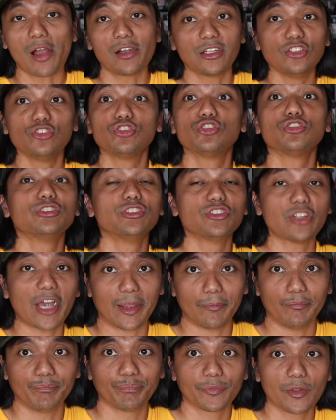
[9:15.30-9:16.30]
You should
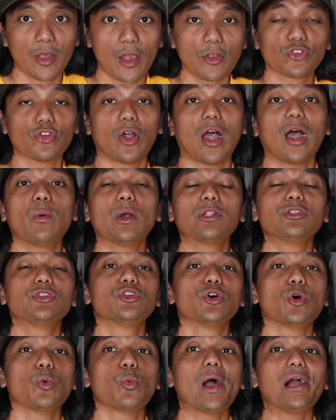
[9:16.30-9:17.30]
resign. So I want to
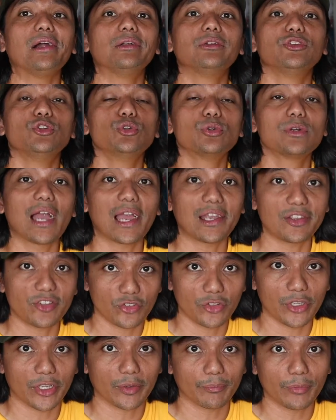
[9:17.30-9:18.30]
know what you
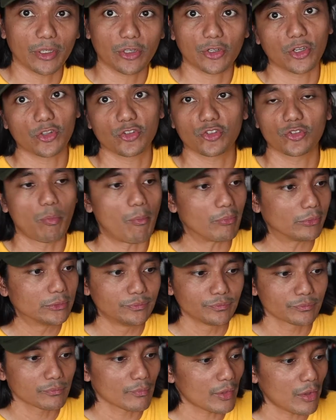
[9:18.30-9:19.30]
guys think, because
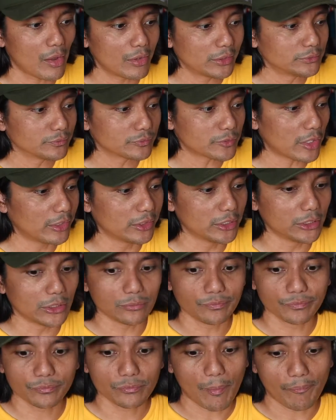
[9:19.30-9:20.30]
I don't
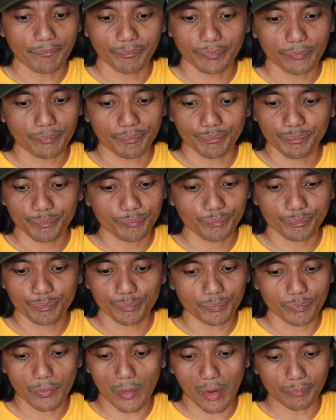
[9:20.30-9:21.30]
know,
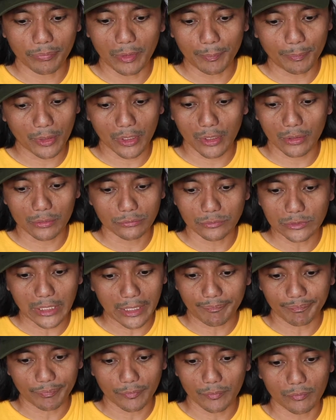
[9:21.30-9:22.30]
people
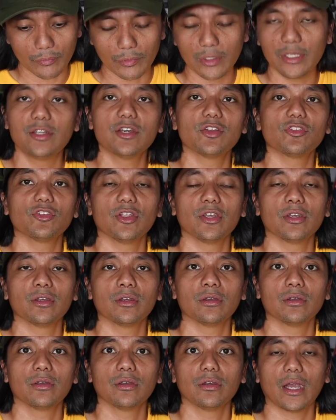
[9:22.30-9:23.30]
like leaders
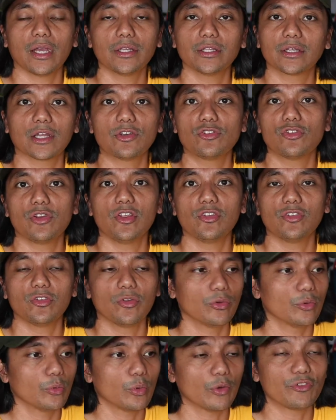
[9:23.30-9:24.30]
in other
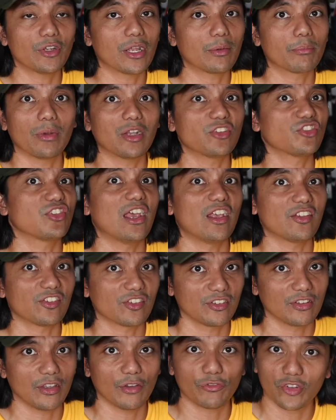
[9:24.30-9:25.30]
countries who have done much
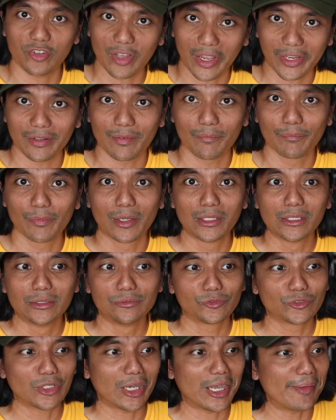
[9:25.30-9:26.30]
less have resigned.
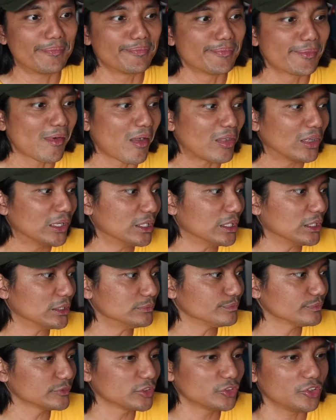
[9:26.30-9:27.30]
Right?
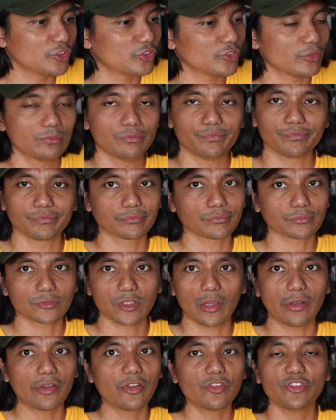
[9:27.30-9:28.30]
This is
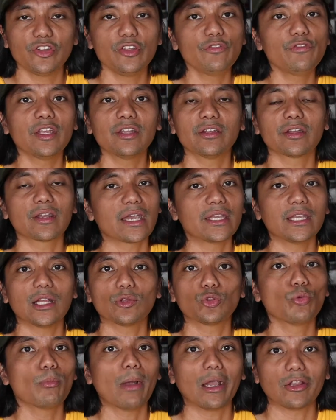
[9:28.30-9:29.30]
deceiving the
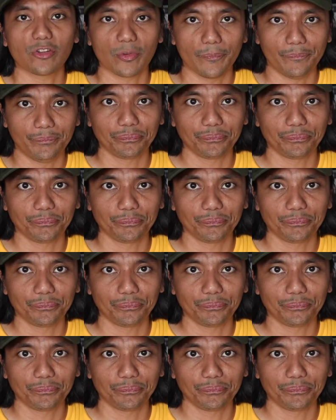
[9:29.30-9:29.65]
rakyat too much.